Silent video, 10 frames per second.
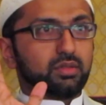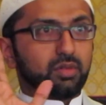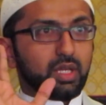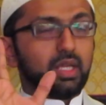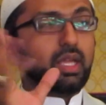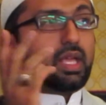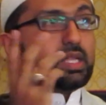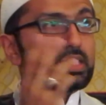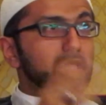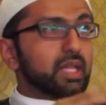Okay?
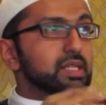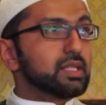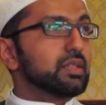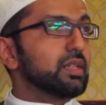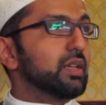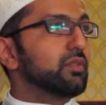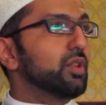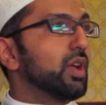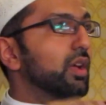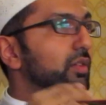So that is at the level
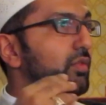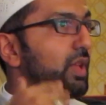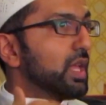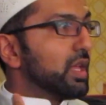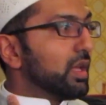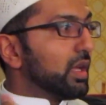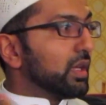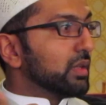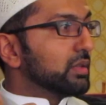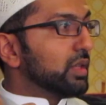of
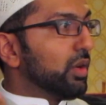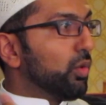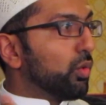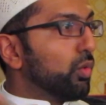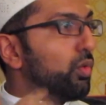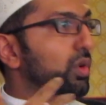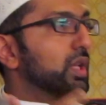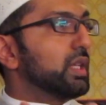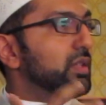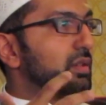the
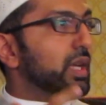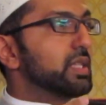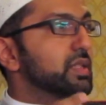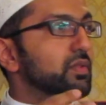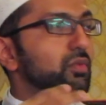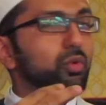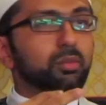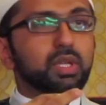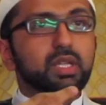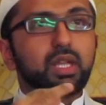huquq and the rights of the woman,